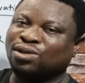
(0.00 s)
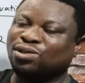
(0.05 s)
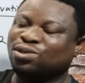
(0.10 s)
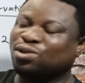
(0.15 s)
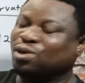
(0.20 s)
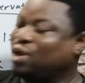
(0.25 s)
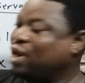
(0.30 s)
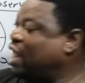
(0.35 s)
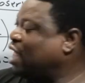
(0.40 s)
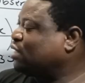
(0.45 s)

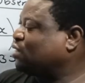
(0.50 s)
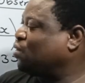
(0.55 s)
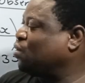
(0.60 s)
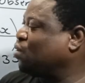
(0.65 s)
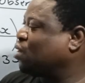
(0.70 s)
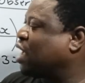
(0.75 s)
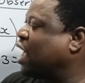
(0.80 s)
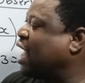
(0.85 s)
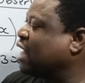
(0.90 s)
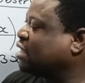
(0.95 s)
So let's
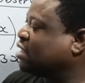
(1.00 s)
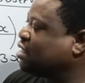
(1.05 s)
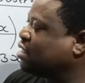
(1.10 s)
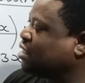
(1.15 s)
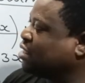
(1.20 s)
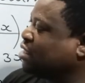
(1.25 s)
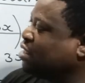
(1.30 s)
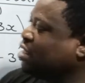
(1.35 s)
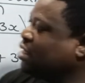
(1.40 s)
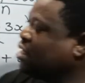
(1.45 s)
look at
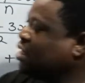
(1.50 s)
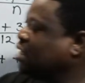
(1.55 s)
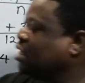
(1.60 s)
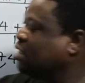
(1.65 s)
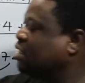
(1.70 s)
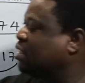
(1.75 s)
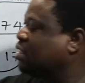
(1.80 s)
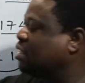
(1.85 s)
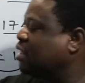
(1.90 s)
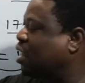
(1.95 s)

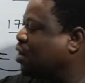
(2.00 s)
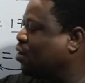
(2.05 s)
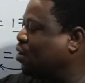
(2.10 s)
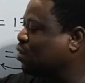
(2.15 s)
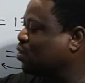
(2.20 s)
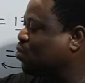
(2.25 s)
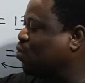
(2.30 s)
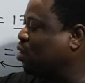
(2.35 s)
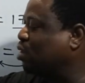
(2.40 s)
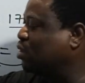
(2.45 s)
the
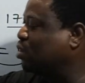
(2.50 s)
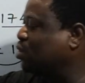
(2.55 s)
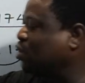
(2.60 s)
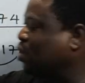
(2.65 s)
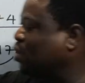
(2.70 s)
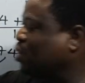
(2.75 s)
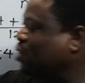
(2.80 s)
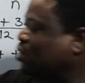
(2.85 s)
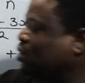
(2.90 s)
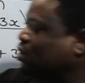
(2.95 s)
second
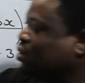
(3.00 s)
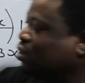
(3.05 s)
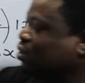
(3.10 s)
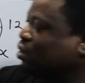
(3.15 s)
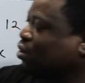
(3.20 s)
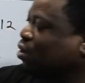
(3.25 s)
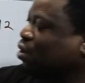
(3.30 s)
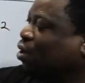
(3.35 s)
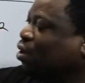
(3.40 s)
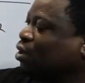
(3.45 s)
question
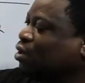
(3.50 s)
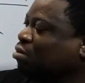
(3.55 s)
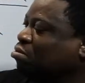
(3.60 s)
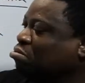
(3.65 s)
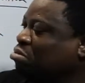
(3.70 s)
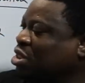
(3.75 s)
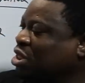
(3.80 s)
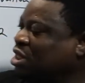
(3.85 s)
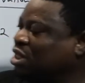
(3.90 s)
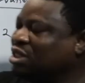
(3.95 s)

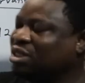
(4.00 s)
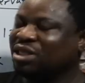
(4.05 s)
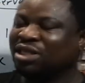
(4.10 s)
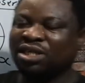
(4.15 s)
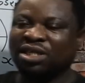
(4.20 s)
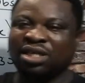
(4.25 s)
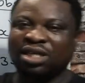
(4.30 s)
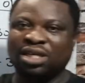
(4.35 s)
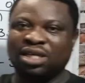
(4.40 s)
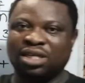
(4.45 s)
on mean